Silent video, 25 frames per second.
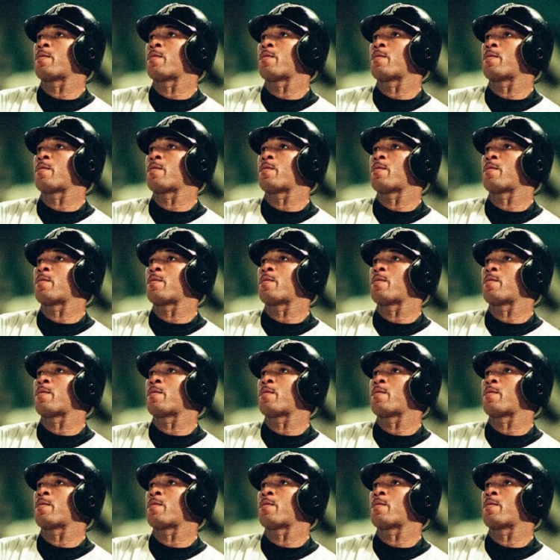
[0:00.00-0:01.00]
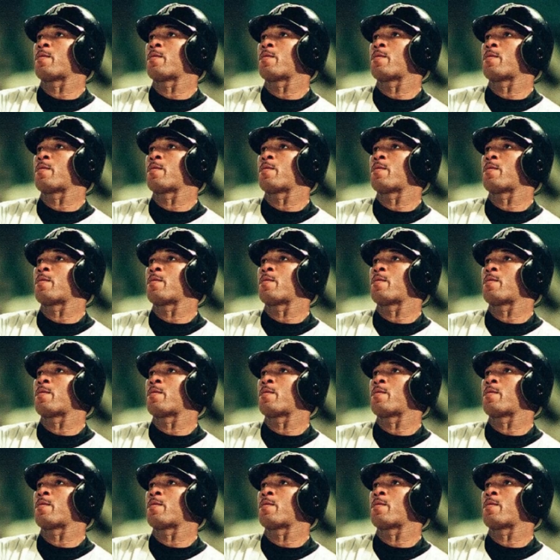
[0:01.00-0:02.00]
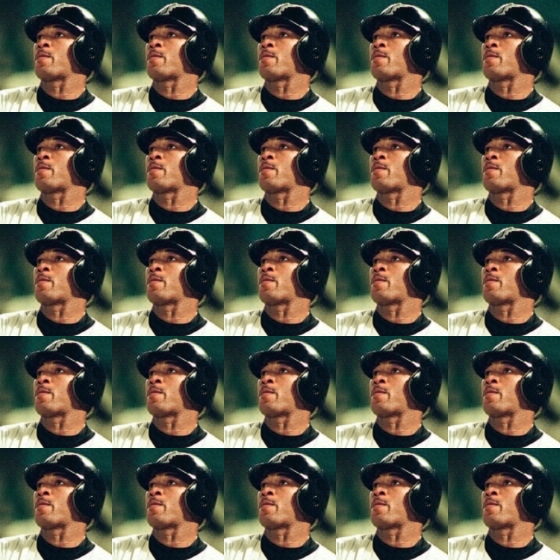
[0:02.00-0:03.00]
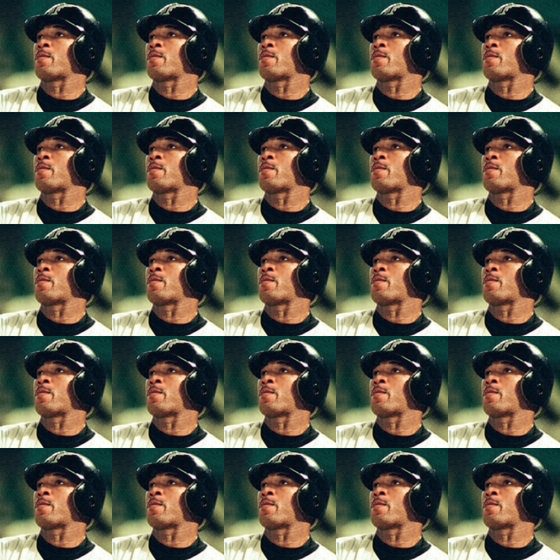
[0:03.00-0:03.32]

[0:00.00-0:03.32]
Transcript: No one is speaking in this clip.